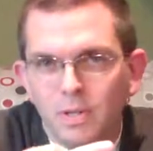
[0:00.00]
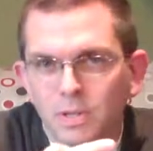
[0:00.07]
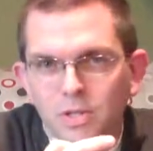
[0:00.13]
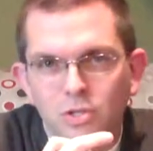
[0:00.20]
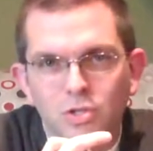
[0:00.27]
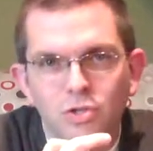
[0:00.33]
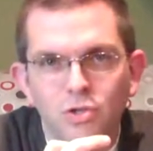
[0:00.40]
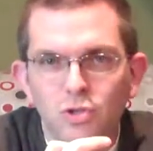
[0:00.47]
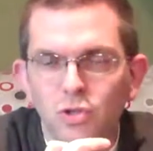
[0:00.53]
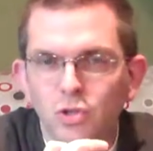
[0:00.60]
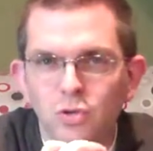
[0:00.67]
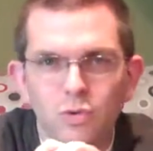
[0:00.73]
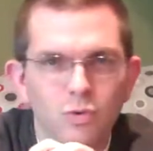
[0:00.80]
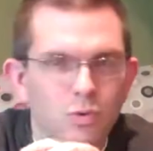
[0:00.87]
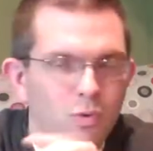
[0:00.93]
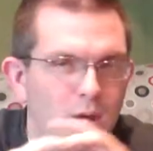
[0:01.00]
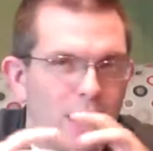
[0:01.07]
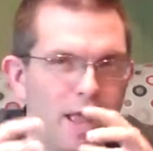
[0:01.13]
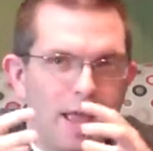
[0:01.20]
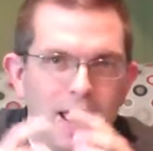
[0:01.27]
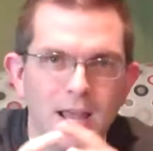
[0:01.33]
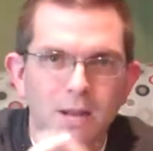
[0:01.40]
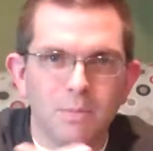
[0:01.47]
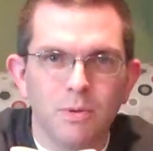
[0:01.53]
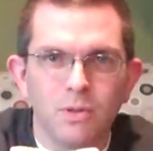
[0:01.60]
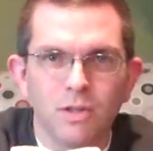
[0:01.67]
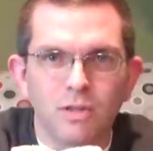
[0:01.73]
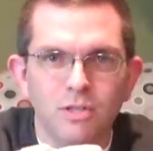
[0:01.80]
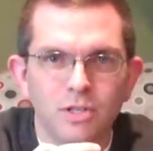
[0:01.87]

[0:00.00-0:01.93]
this new animal,